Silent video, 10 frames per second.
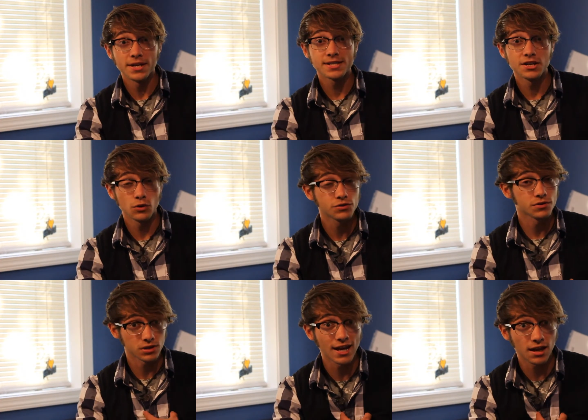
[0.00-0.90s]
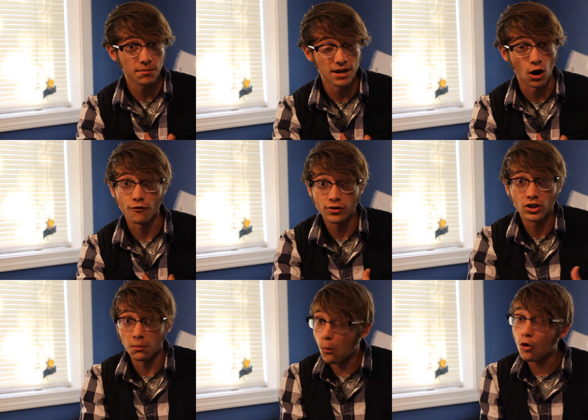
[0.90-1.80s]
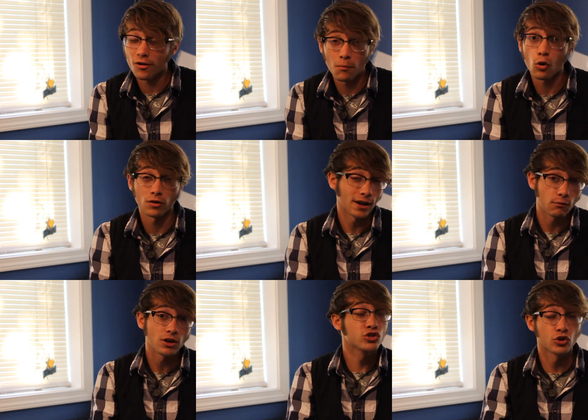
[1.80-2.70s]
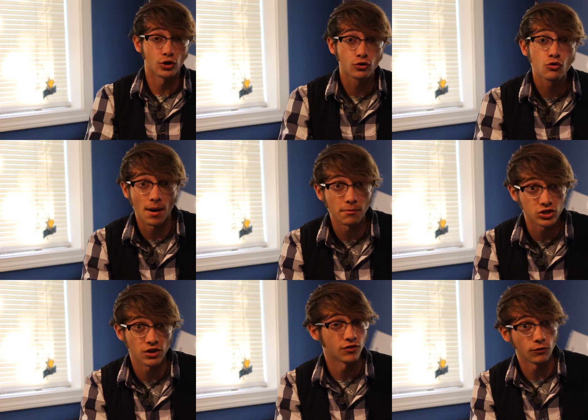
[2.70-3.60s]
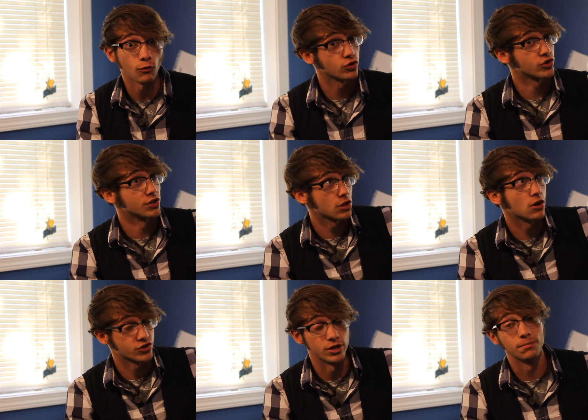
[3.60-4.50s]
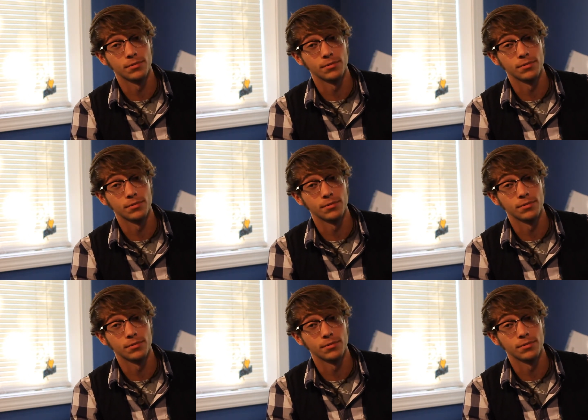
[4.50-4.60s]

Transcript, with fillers: PC users like me are feeling more and more like red-shirted crew members of an unfortunate starship.